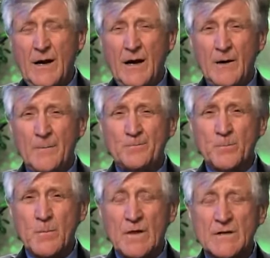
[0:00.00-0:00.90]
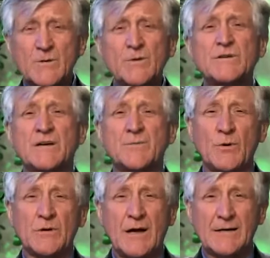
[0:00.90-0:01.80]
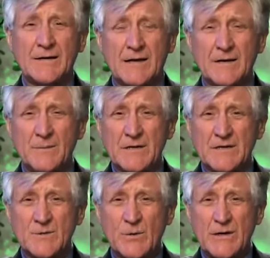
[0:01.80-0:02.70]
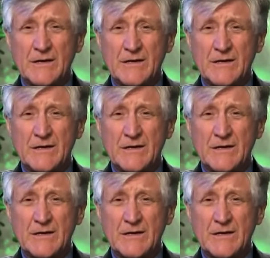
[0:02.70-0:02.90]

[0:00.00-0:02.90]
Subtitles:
A sewage expert contacted me this week,